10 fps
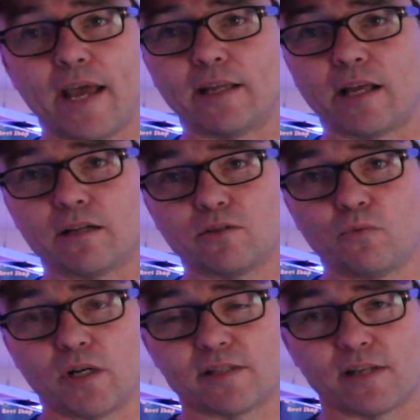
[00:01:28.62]
a tank that is
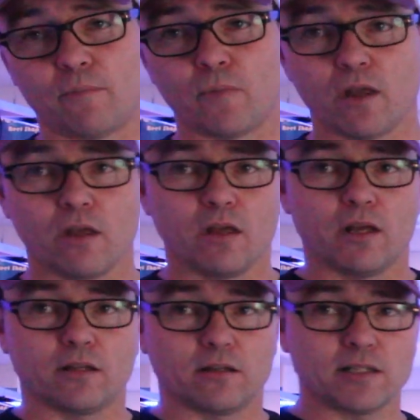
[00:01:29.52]
with a sump.
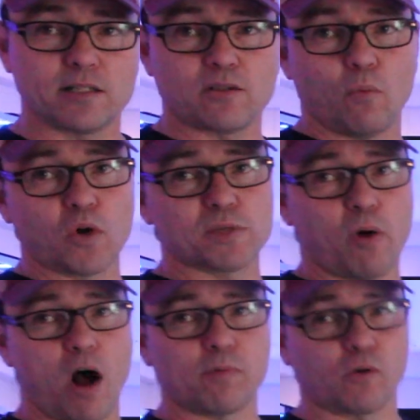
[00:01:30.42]
This is the most
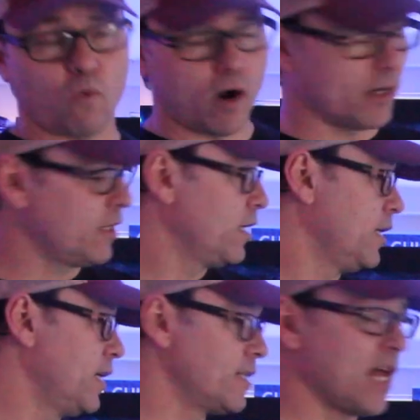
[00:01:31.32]
popular one,
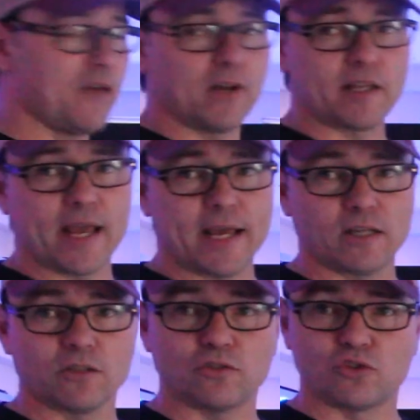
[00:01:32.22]
is having a
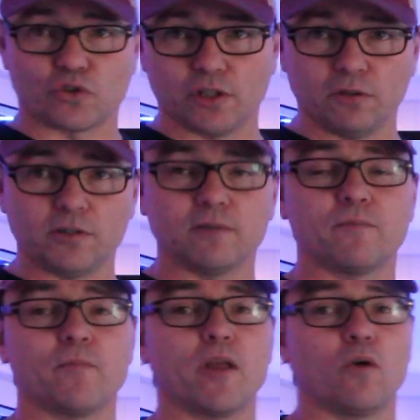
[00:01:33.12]
tank drilled
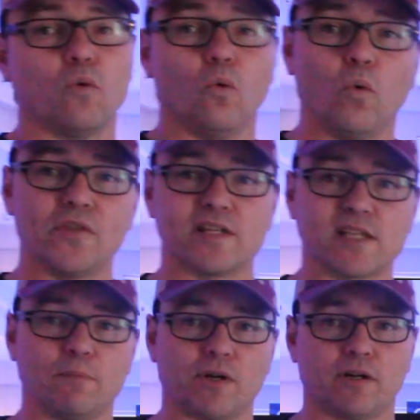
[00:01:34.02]
with a
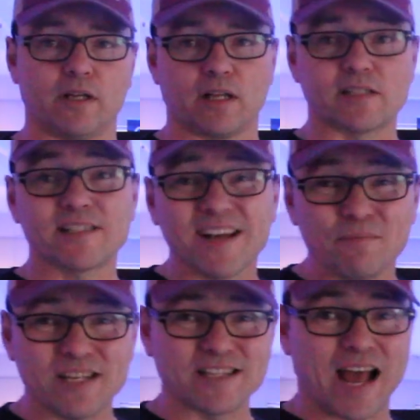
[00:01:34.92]
sump underneath. A
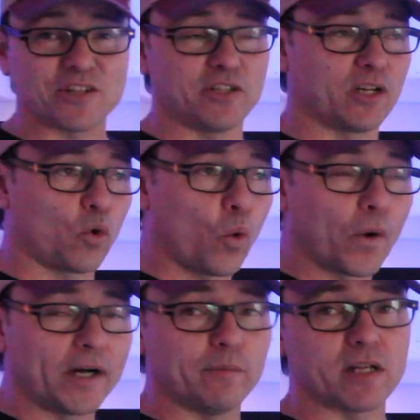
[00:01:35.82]
sump is actually an
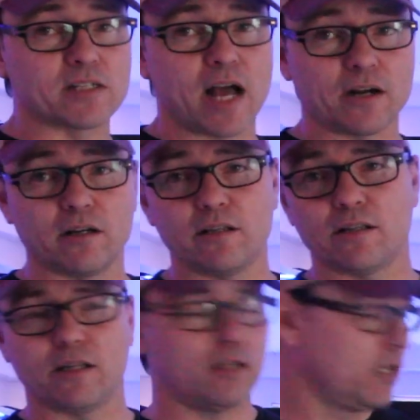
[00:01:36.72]
aquarium that is
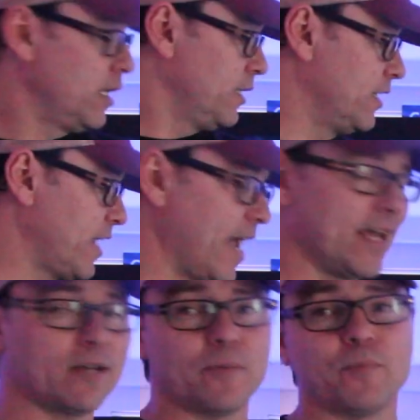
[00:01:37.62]
underneath the
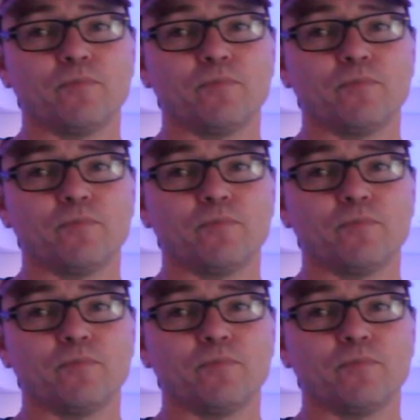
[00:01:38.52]
tank